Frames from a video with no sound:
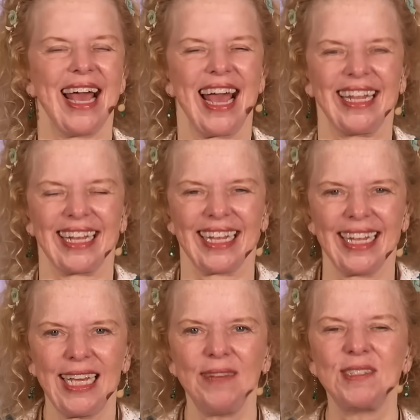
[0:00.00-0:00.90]
and it
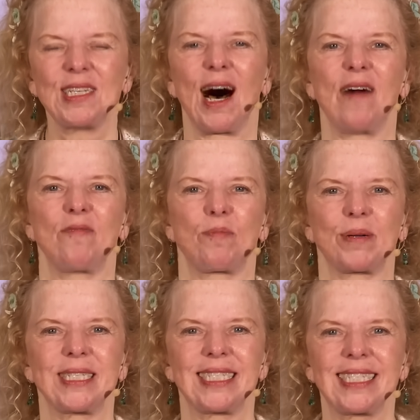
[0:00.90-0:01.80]
leaves off
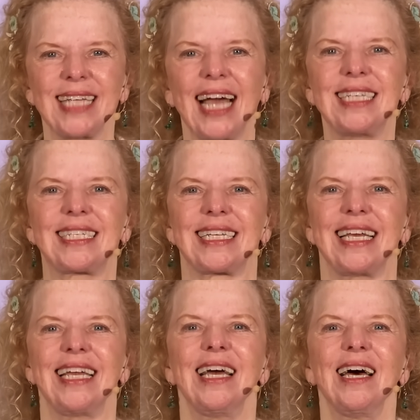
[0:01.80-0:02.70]

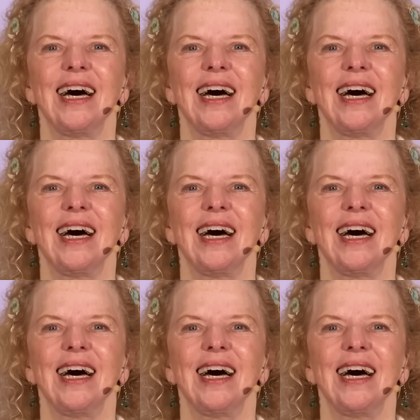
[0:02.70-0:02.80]
precisely